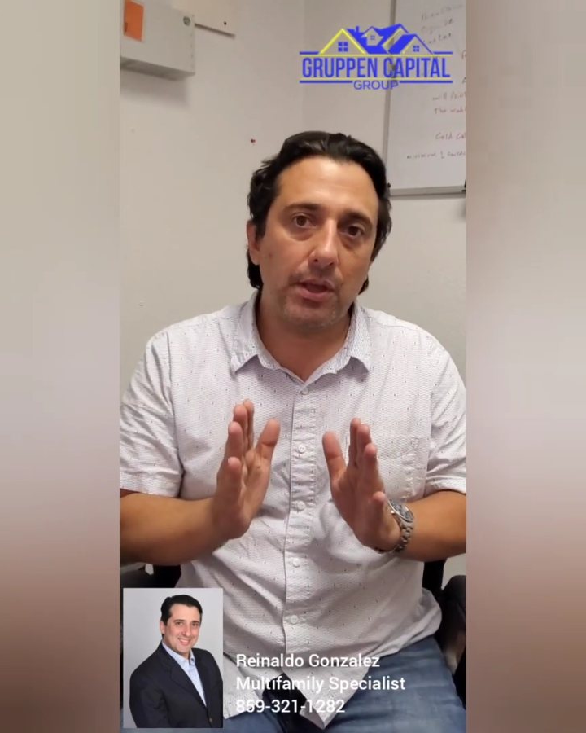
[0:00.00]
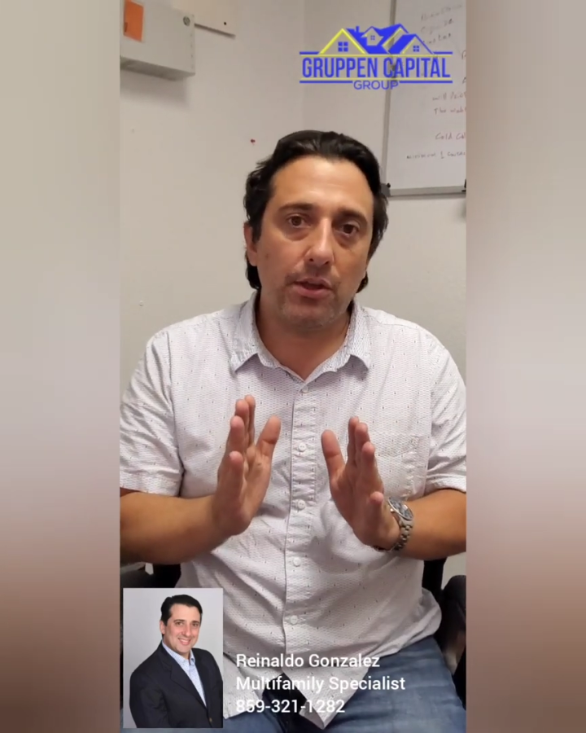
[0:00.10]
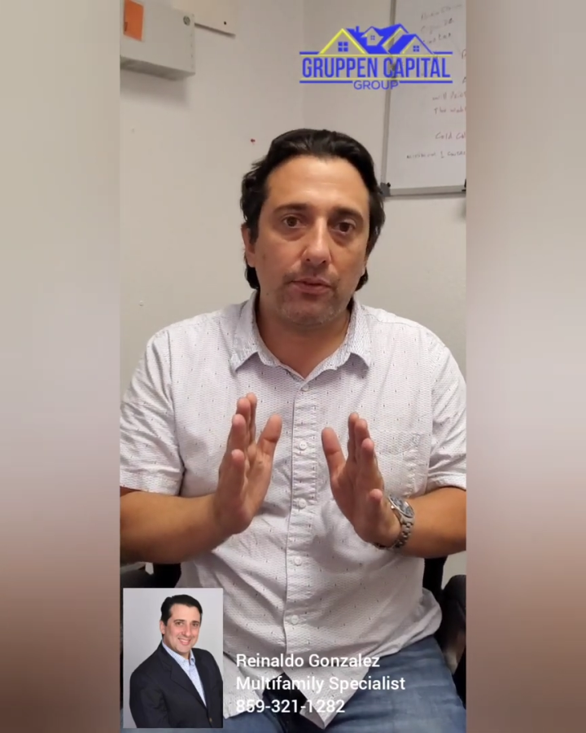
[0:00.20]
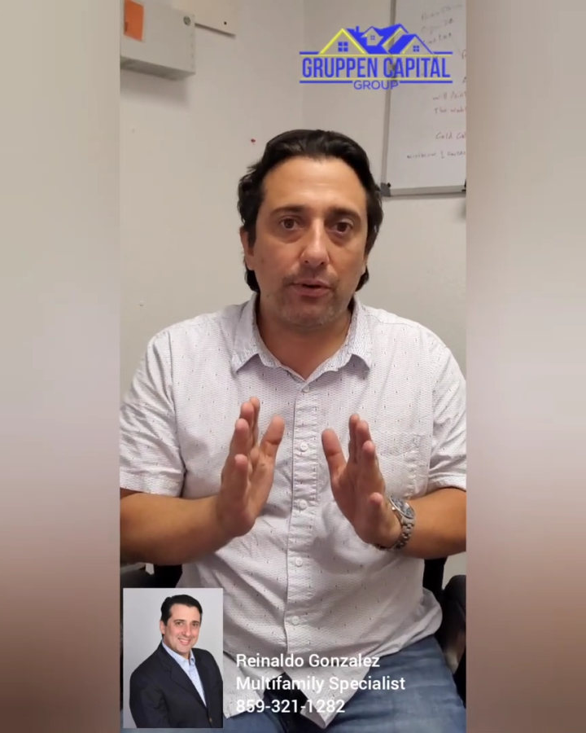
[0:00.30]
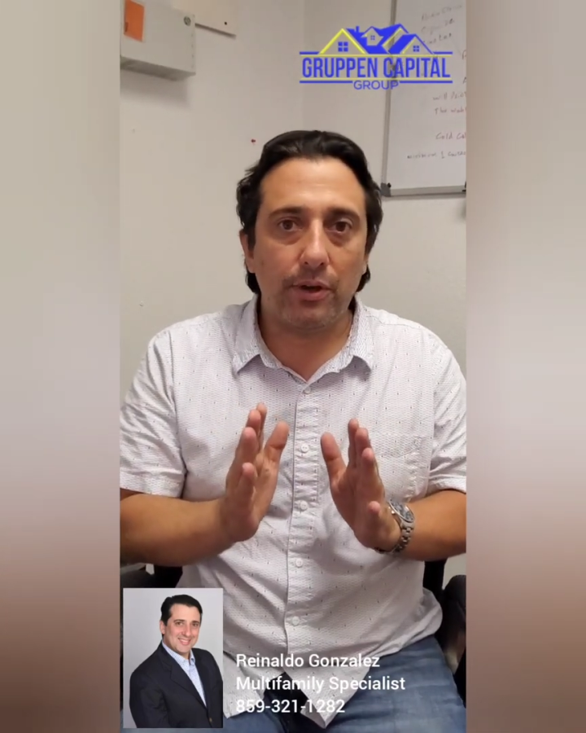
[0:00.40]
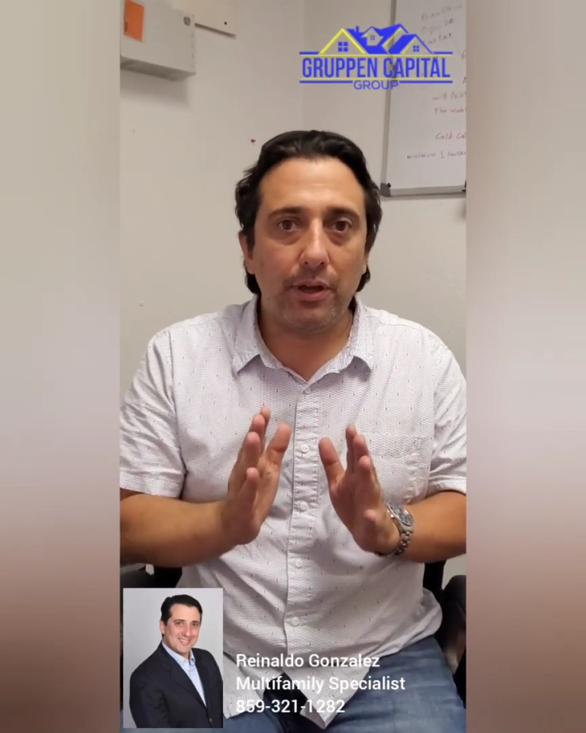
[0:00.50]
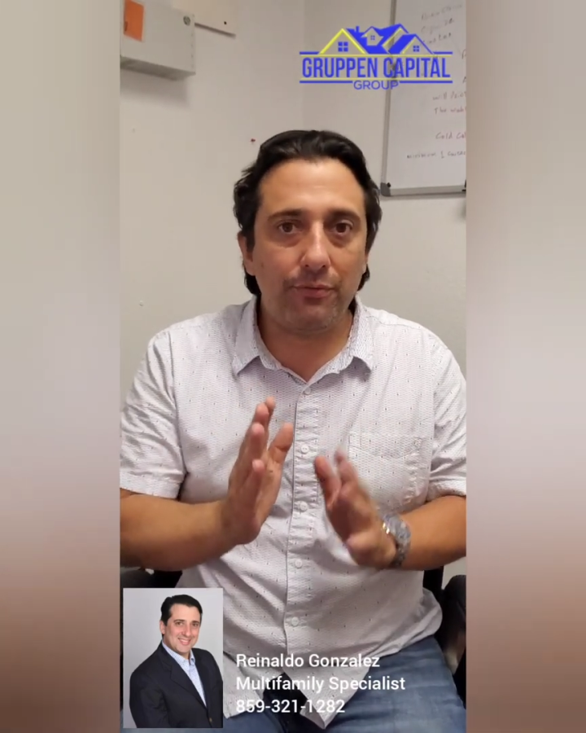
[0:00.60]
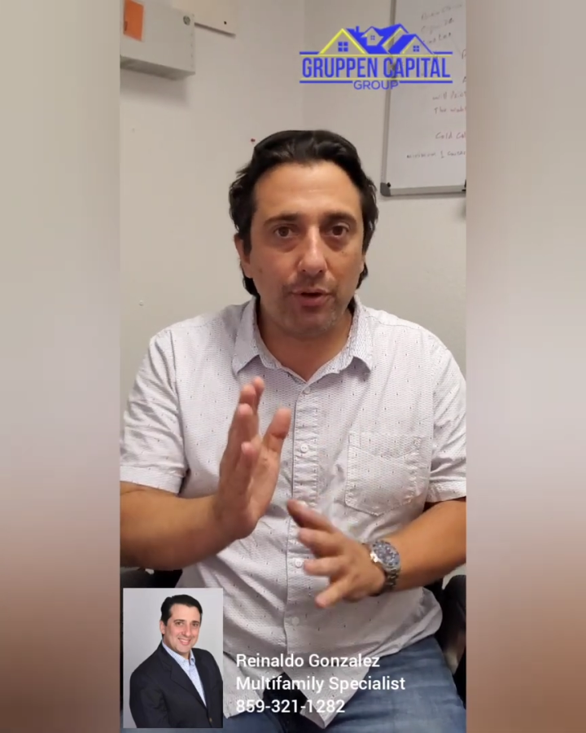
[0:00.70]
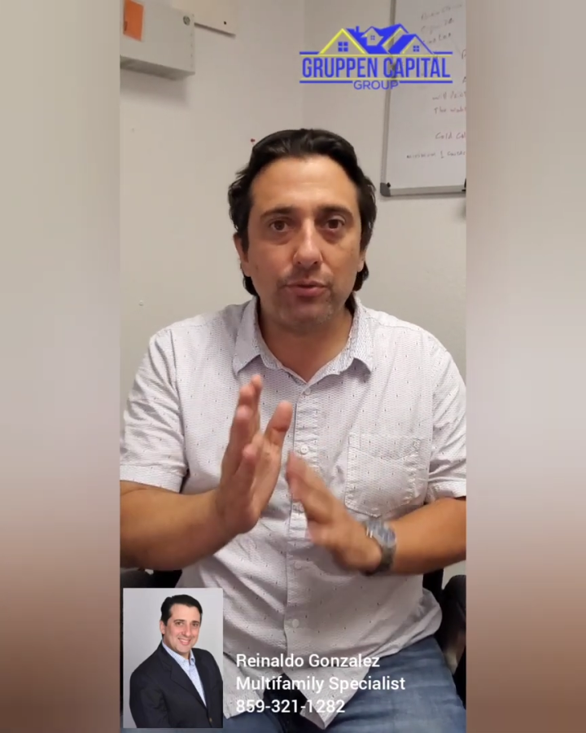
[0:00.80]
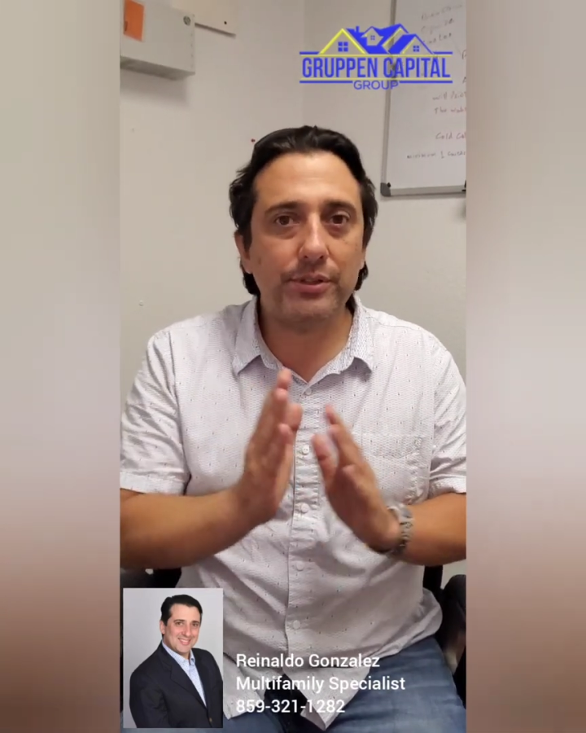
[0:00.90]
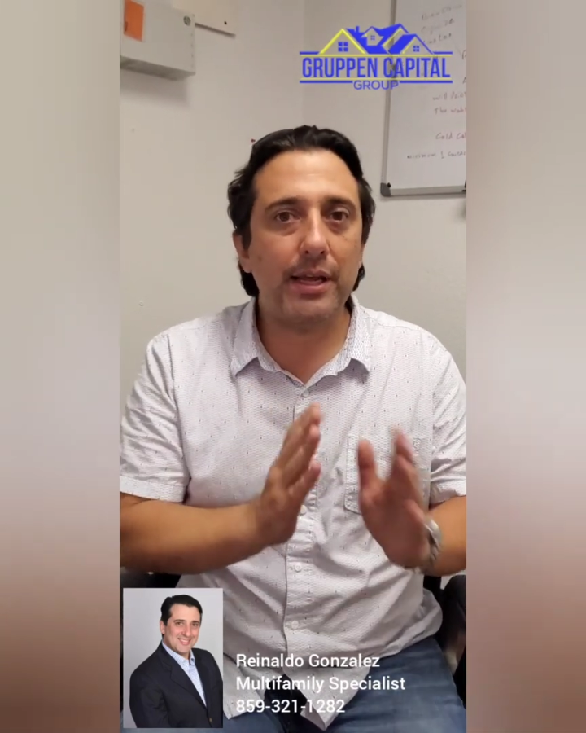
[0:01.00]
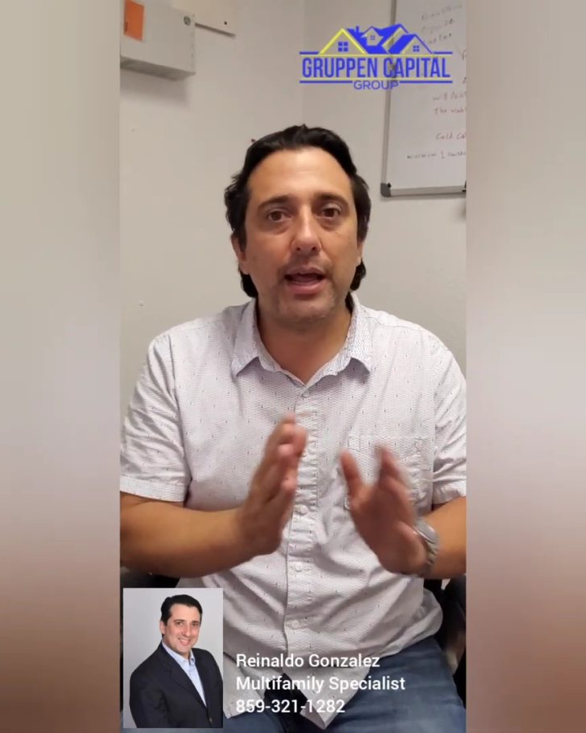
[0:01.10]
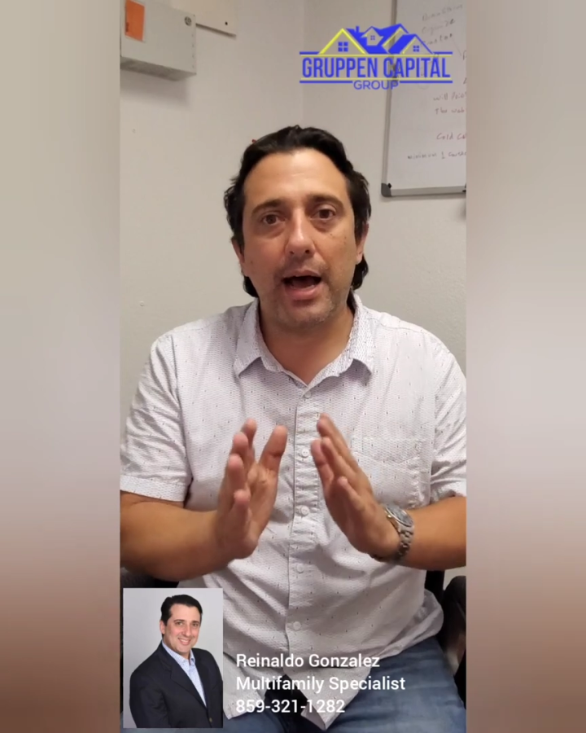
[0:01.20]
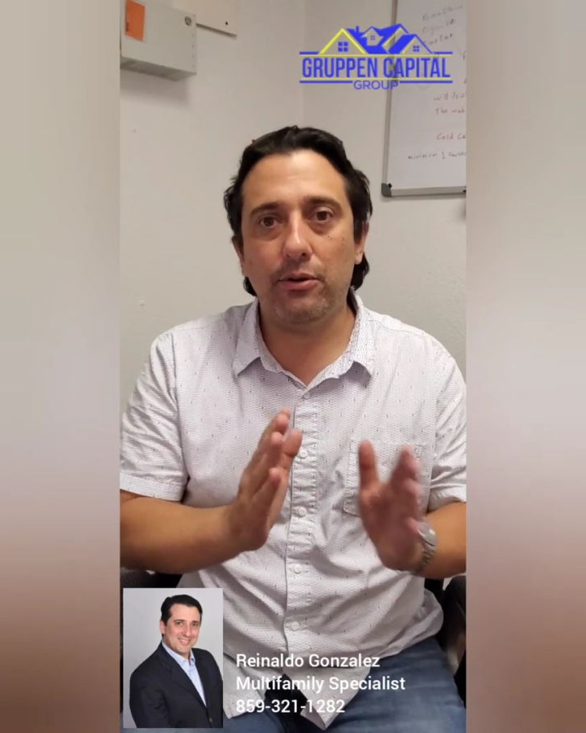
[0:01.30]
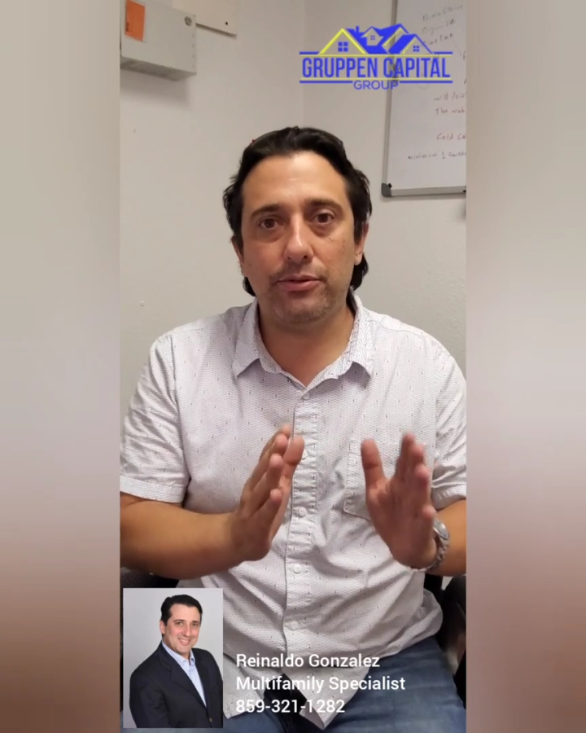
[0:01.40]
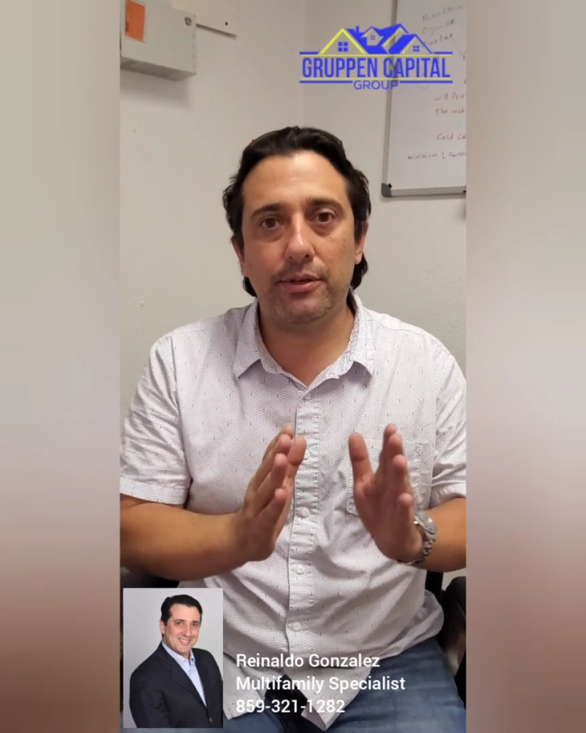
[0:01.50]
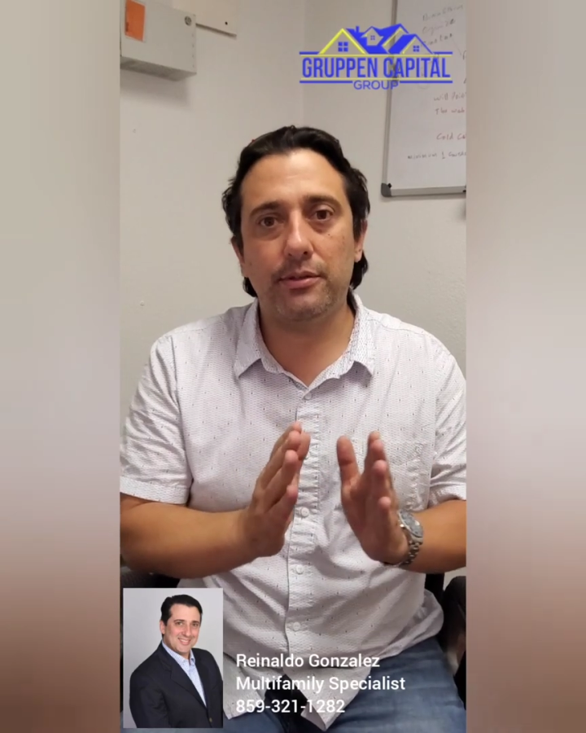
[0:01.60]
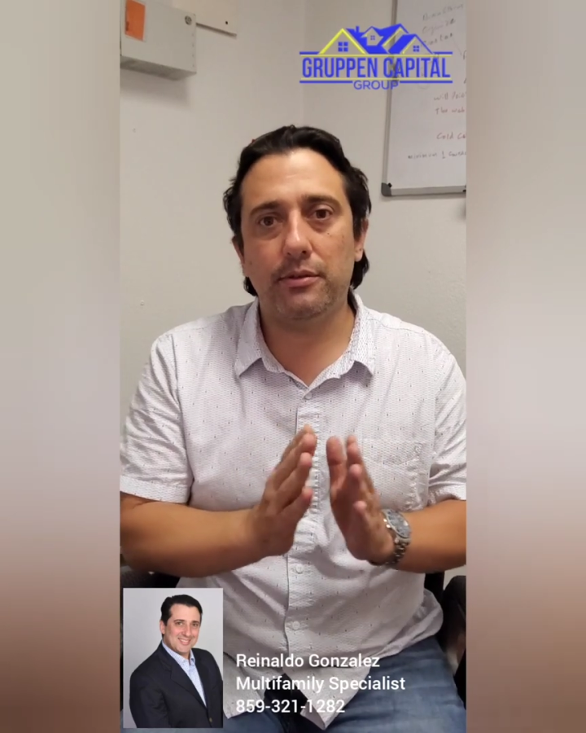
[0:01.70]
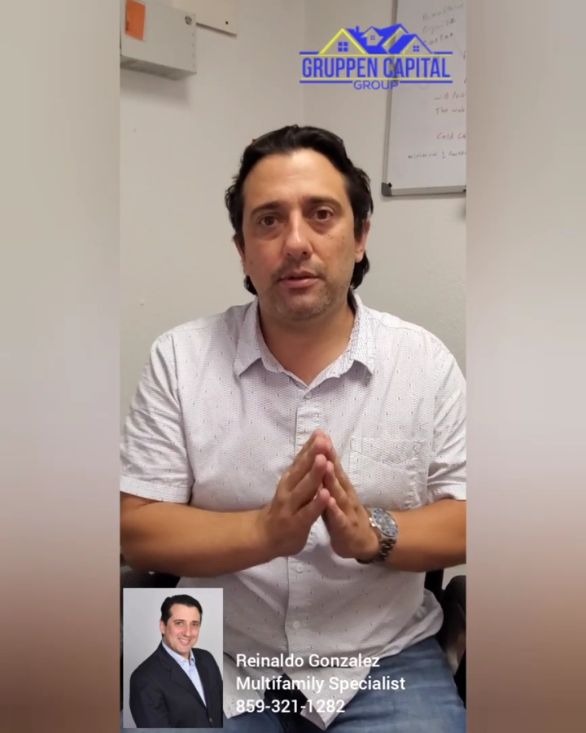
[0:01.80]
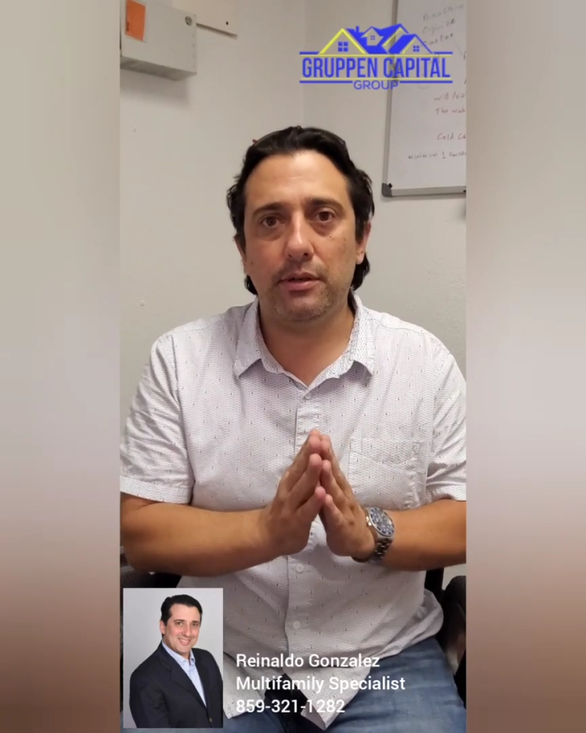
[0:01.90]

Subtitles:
So if you own 10 houses,